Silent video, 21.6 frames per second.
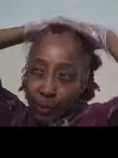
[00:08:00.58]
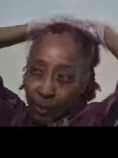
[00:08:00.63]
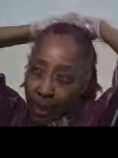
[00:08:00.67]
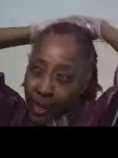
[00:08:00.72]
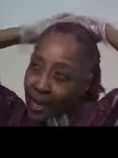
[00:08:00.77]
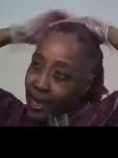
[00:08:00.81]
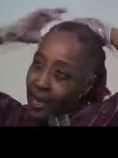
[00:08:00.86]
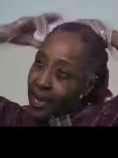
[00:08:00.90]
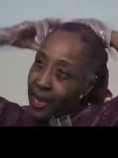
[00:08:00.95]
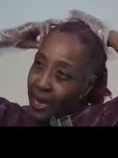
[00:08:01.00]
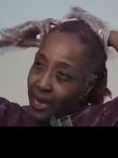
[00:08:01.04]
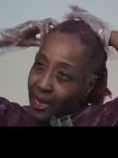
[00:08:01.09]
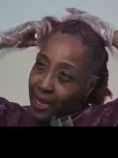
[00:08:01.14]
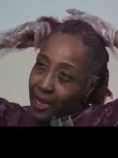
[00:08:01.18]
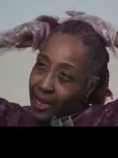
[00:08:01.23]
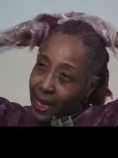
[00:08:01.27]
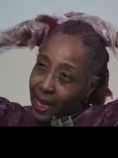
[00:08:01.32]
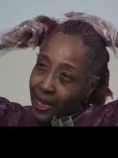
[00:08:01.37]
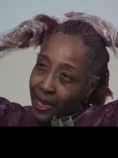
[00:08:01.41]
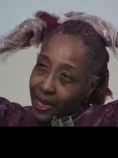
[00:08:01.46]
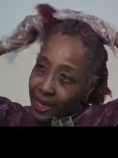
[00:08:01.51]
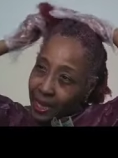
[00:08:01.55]
my hair in
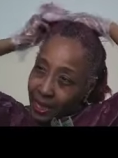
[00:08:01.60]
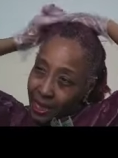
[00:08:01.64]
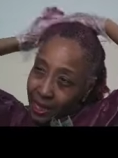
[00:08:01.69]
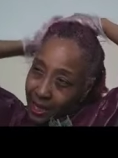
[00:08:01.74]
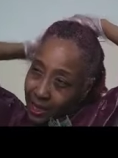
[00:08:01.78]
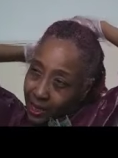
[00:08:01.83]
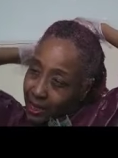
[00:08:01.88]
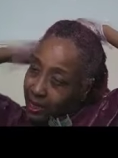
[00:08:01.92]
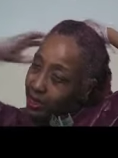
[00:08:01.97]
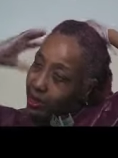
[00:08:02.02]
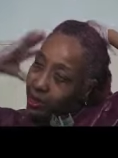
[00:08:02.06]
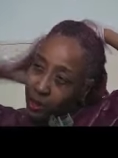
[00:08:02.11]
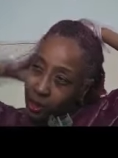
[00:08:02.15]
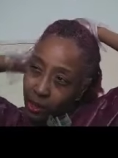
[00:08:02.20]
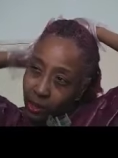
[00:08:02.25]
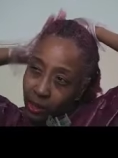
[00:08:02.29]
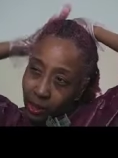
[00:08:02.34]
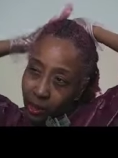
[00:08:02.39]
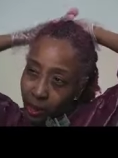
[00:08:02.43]
like a little